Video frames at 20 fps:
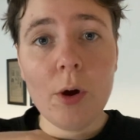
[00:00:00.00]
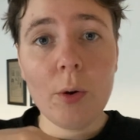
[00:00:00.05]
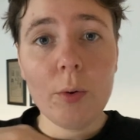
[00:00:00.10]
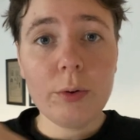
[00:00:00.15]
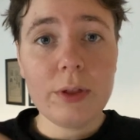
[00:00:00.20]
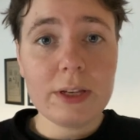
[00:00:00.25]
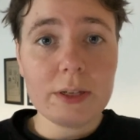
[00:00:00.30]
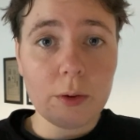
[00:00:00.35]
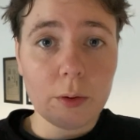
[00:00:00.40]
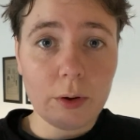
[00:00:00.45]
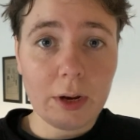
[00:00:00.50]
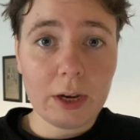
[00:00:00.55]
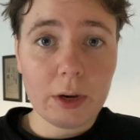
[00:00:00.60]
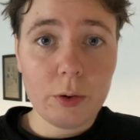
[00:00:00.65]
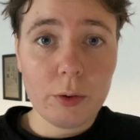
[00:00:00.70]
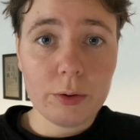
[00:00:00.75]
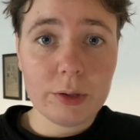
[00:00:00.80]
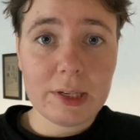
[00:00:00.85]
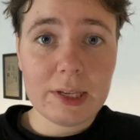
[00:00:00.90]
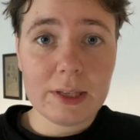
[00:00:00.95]
All these online
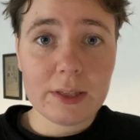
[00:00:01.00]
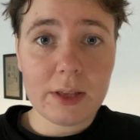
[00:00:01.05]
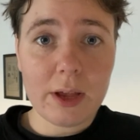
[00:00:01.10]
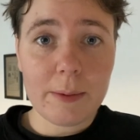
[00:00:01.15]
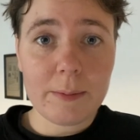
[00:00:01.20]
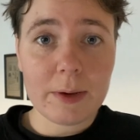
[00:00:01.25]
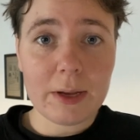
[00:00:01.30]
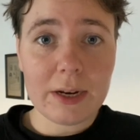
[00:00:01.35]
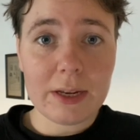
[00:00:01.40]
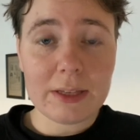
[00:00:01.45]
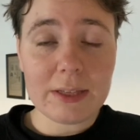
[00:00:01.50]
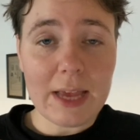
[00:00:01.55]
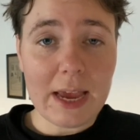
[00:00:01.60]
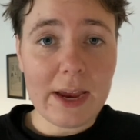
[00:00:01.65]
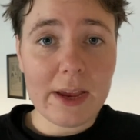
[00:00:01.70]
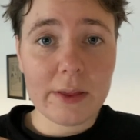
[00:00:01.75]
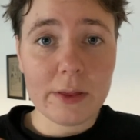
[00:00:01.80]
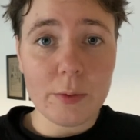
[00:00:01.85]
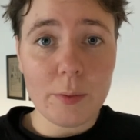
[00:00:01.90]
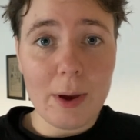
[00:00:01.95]
courses that I'm going to
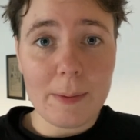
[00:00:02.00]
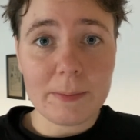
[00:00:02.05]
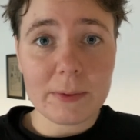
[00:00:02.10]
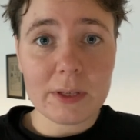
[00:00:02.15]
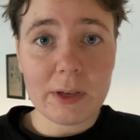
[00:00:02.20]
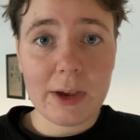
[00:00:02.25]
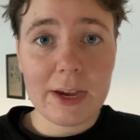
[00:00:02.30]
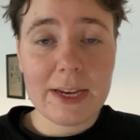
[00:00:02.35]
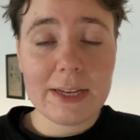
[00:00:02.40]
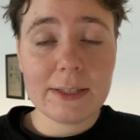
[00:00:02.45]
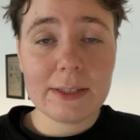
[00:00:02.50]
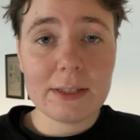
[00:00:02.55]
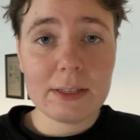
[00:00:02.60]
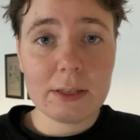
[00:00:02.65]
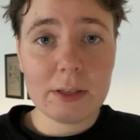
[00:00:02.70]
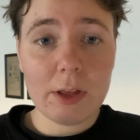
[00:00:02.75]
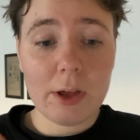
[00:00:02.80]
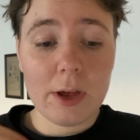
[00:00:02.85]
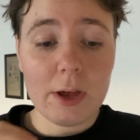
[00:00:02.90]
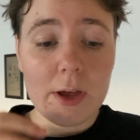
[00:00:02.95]
say in the
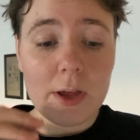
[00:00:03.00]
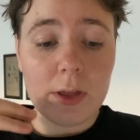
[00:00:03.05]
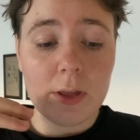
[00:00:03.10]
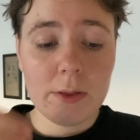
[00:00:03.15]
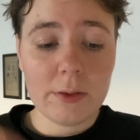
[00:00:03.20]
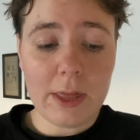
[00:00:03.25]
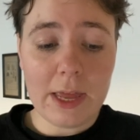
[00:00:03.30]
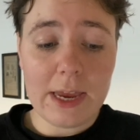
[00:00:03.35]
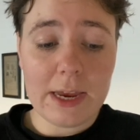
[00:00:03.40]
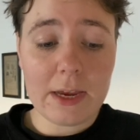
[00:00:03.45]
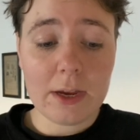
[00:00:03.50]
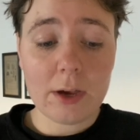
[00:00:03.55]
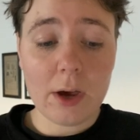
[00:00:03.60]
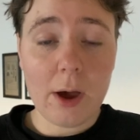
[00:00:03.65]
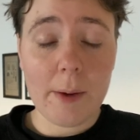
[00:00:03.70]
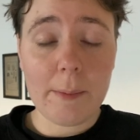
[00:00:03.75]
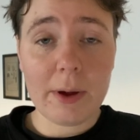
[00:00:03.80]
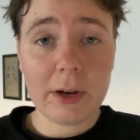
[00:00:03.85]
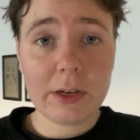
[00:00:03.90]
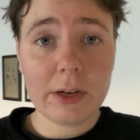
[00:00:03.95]
websites that they
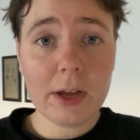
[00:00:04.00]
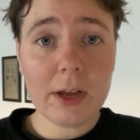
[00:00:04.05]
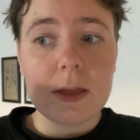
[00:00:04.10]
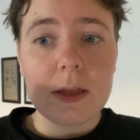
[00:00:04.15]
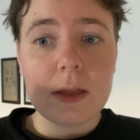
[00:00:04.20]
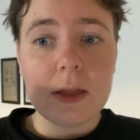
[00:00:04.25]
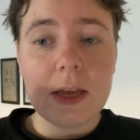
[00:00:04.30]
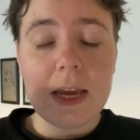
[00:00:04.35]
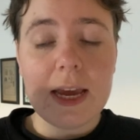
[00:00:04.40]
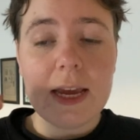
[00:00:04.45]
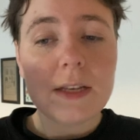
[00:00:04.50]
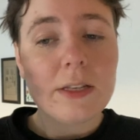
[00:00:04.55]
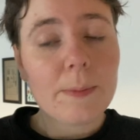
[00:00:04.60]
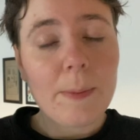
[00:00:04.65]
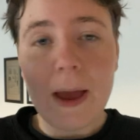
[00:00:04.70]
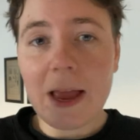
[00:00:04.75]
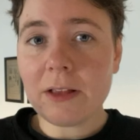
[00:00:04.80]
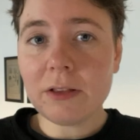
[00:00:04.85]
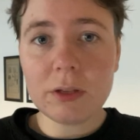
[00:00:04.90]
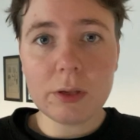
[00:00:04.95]
come under, it
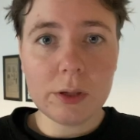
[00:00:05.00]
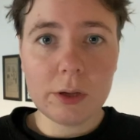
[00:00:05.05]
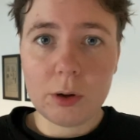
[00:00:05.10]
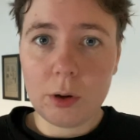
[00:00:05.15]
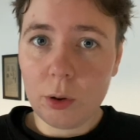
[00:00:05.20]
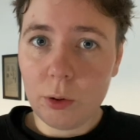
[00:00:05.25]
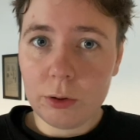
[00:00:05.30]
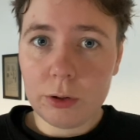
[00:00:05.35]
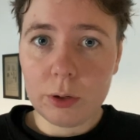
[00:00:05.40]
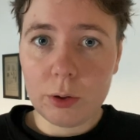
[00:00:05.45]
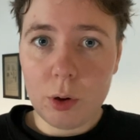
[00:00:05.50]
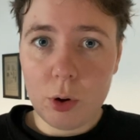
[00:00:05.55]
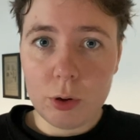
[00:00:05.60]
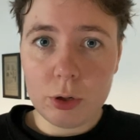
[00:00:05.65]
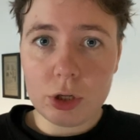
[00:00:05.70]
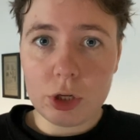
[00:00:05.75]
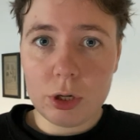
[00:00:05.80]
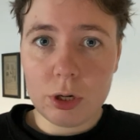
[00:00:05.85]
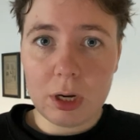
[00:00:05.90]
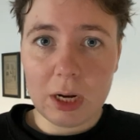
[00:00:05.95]
depends on the
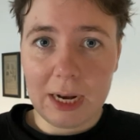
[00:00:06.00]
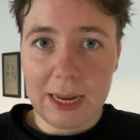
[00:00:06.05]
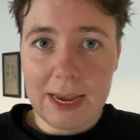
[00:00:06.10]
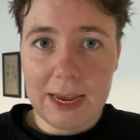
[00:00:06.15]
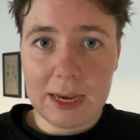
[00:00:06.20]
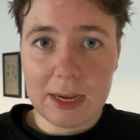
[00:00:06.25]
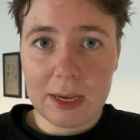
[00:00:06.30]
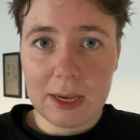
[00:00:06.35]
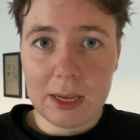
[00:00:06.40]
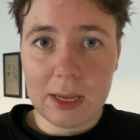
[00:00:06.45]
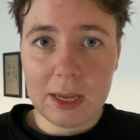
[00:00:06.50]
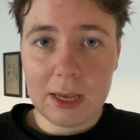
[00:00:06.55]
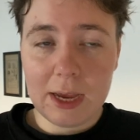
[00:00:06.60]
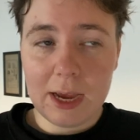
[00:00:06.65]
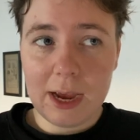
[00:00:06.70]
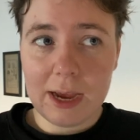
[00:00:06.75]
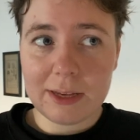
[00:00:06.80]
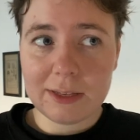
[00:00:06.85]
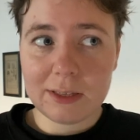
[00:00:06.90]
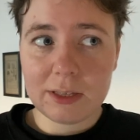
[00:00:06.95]
course you click
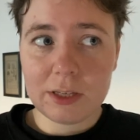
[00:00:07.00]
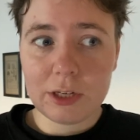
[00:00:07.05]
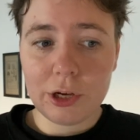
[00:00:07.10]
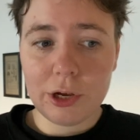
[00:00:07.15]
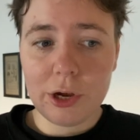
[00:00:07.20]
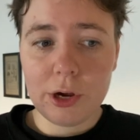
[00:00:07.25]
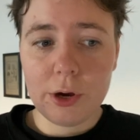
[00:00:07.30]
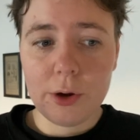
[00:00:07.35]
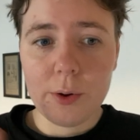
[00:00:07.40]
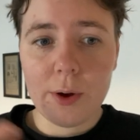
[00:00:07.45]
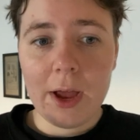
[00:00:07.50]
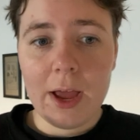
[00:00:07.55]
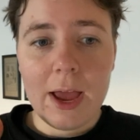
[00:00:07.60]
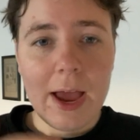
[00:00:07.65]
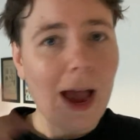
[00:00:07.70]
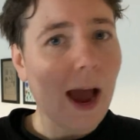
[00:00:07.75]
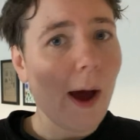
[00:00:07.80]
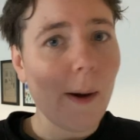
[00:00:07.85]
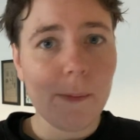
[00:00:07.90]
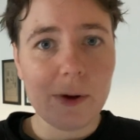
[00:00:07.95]
as to
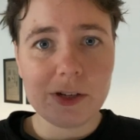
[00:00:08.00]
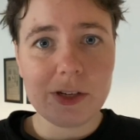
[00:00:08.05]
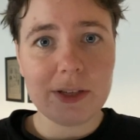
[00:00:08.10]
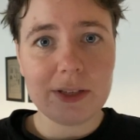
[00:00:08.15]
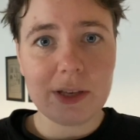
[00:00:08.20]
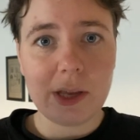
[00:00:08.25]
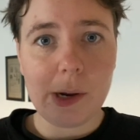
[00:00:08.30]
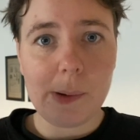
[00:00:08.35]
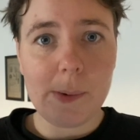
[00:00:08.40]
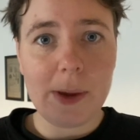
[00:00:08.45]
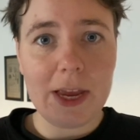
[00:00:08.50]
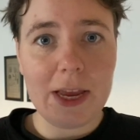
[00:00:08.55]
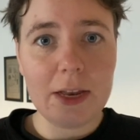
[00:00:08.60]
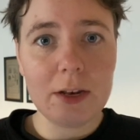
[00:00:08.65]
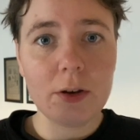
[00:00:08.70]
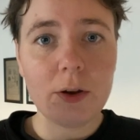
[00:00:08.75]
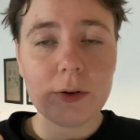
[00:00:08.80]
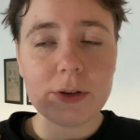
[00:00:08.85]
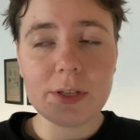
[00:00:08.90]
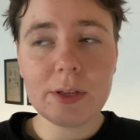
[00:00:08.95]
how much it's going to
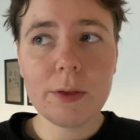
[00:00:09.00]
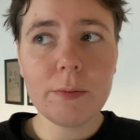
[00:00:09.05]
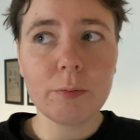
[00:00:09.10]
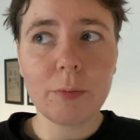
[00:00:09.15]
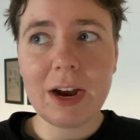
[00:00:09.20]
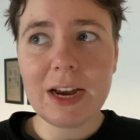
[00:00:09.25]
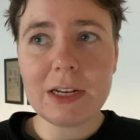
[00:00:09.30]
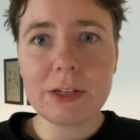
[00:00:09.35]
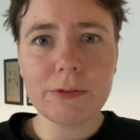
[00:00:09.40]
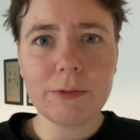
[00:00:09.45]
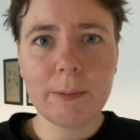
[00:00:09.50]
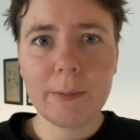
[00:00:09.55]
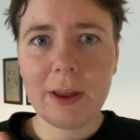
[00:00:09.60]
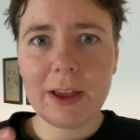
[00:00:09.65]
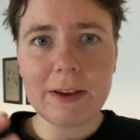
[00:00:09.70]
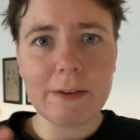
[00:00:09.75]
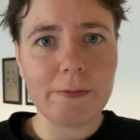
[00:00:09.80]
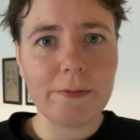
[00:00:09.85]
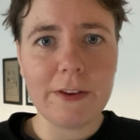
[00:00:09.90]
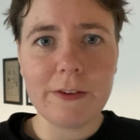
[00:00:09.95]
be. Lots of them range from
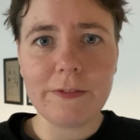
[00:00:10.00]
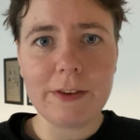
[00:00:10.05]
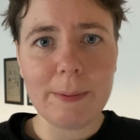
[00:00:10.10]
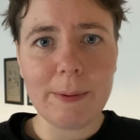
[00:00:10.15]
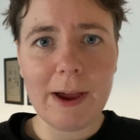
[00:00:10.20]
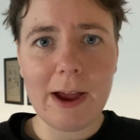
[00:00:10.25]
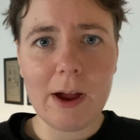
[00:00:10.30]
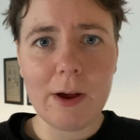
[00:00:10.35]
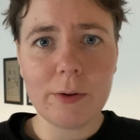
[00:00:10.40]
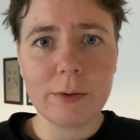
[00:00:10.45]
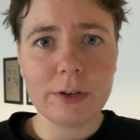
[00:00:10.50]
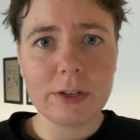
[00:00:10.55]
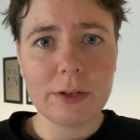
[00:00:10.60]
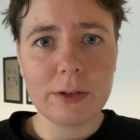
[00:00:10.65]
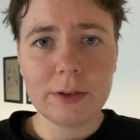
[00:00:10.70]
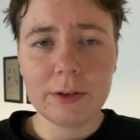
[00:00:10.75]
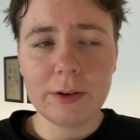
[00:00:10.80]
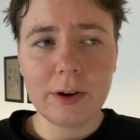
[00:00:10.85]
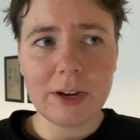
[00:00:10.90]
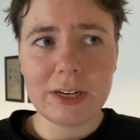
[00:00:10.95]
like
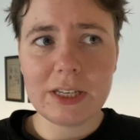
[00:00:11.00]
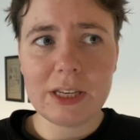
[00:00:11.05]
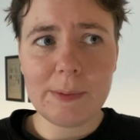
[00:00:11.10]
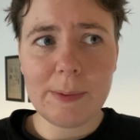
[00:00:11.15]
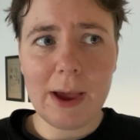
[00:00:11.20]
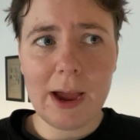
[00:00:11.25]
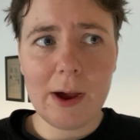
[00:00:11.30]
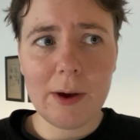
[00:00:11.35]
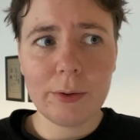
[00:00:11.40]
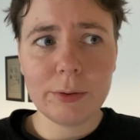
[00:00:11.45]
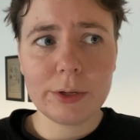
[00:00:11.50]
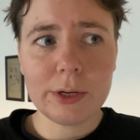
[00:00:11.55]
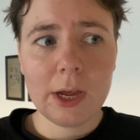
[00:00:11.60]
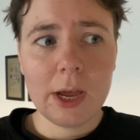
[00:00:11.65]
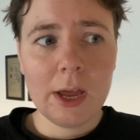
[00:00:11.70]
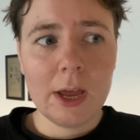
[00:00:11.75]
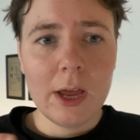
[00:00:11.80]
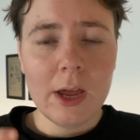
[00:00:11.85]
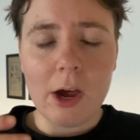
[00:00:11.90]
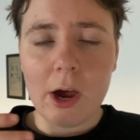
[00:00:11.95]
£50, £90,
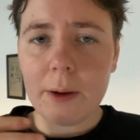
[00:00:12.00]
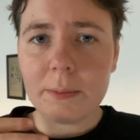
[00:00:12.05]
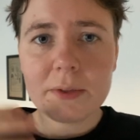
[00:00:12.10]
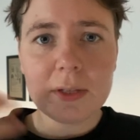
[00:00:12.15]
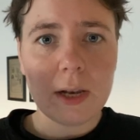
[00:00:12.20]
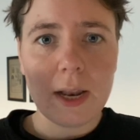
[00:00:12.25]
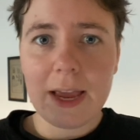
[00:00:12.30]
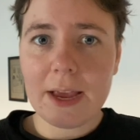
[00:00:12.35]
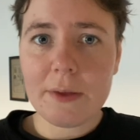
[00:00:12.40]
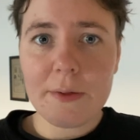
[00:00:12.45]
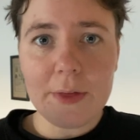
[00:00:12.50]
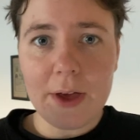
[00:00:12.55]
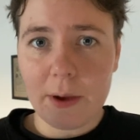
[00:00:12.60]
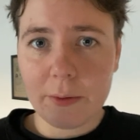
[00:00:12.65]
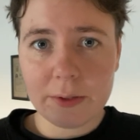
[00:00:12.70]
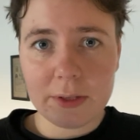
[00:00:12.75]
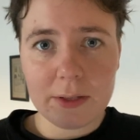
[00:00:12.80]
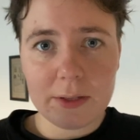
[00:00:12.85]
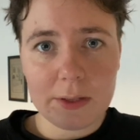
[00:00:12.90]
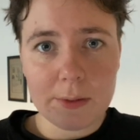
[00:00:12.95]
up to like
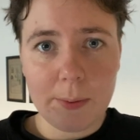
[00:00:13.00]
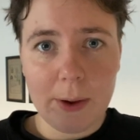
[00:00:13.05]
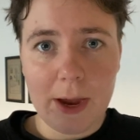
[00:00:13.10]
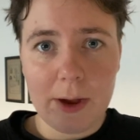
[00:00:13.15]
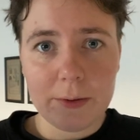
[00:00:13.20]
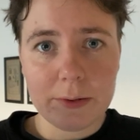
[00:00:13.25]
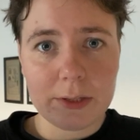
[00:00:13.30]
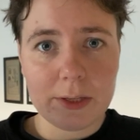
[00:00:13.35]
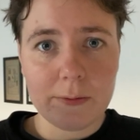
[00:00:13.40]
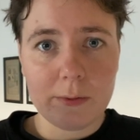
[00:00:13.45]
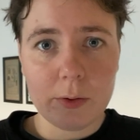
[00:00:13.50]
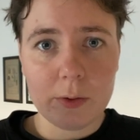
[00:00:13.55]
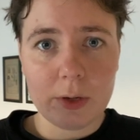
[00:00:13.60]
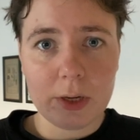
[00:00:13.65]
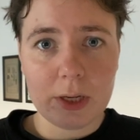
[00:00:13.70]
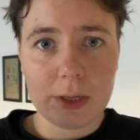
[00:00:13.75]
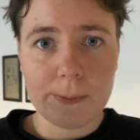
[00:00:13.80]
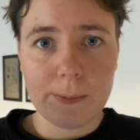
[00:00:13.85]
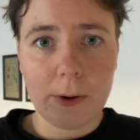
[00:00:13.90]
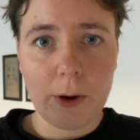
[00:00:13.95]
thousands of pounds if you're
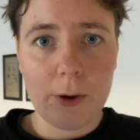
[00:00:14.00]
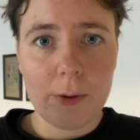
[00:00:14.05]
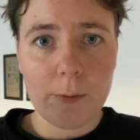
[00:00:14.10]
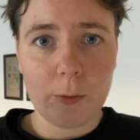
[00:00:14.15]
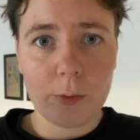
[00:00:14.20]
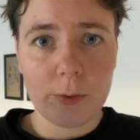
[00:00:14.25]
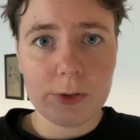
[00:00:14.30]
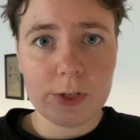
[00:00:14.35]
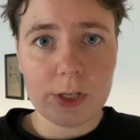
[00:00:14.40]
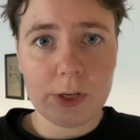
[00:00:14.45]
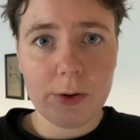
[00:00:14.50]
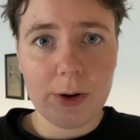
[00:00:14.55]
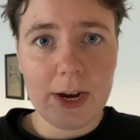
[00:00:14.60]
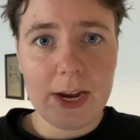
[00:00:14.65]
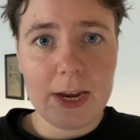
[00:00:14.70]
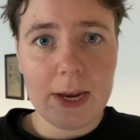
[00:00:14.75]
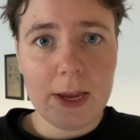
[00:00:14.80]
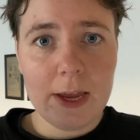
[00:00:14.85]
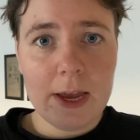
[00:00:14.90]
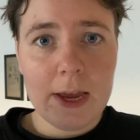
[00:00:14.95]
doing a diploma or a
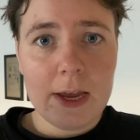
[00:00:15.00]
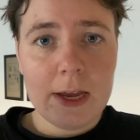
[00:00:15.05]
degree.